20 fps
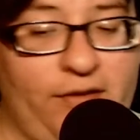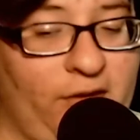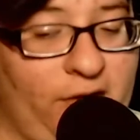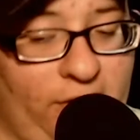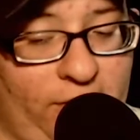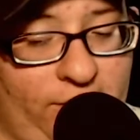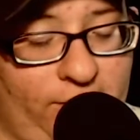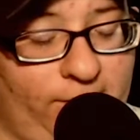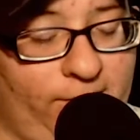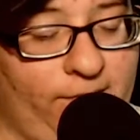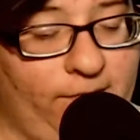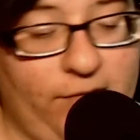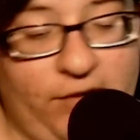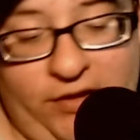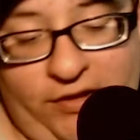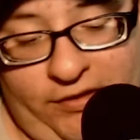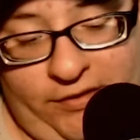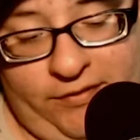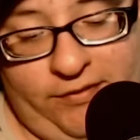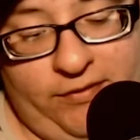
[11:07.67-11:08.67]
Um,
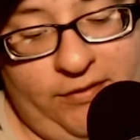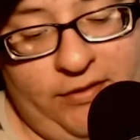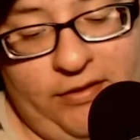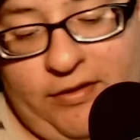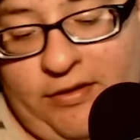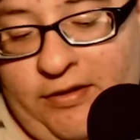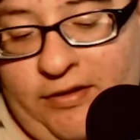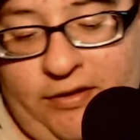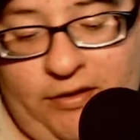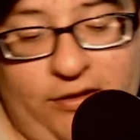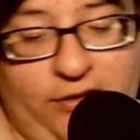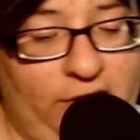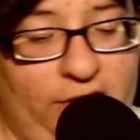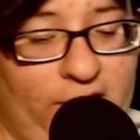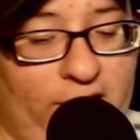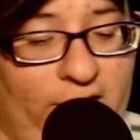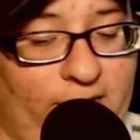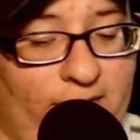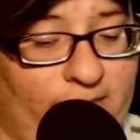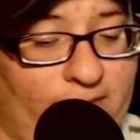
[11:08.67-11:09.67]
but
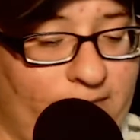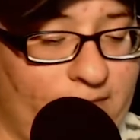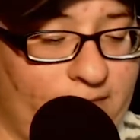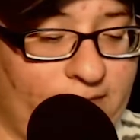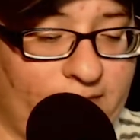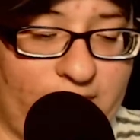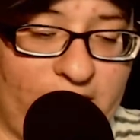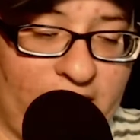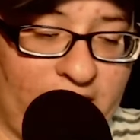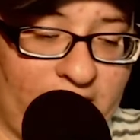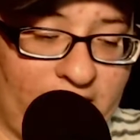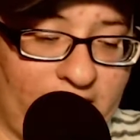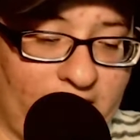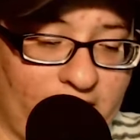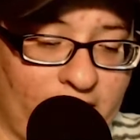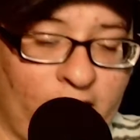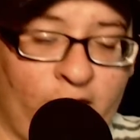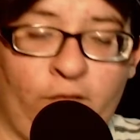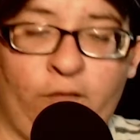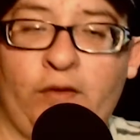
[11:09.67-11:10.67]
um,
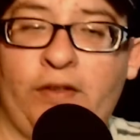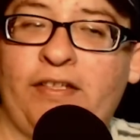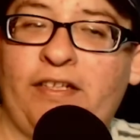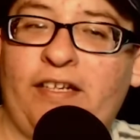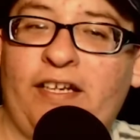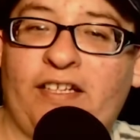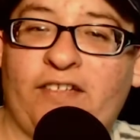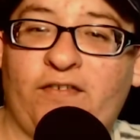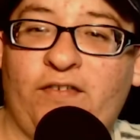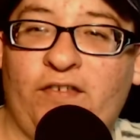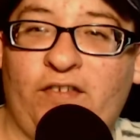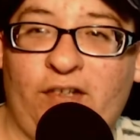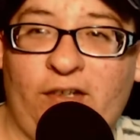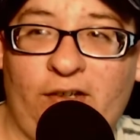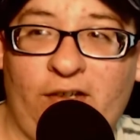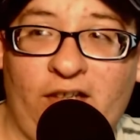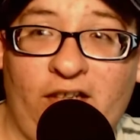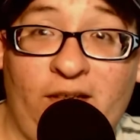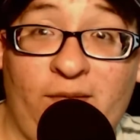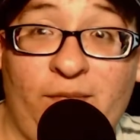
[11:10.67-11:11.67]
the hopefully the next ones
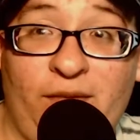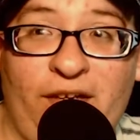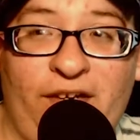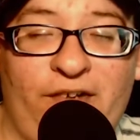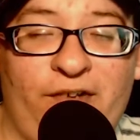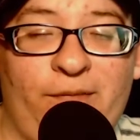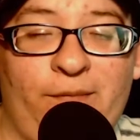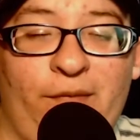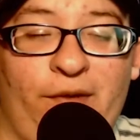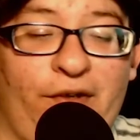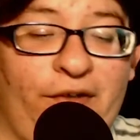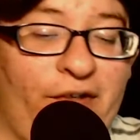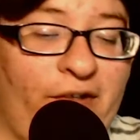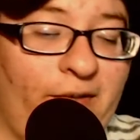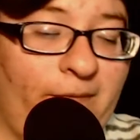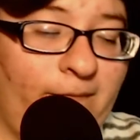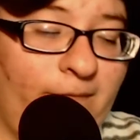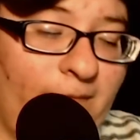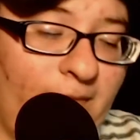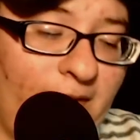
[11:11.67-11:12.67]
are a lot better. But
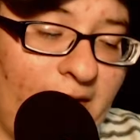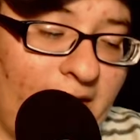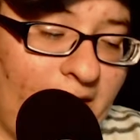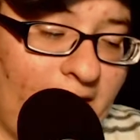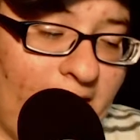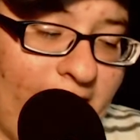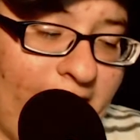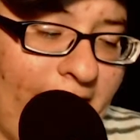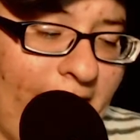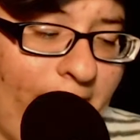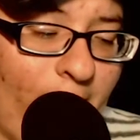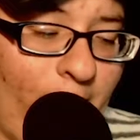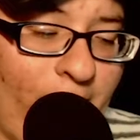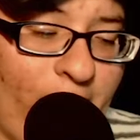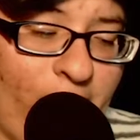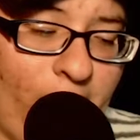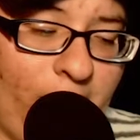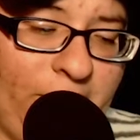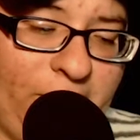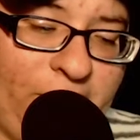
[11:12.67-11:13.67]
um, yeah,
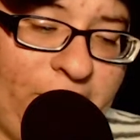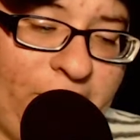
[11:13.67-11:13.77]
Wonder Woman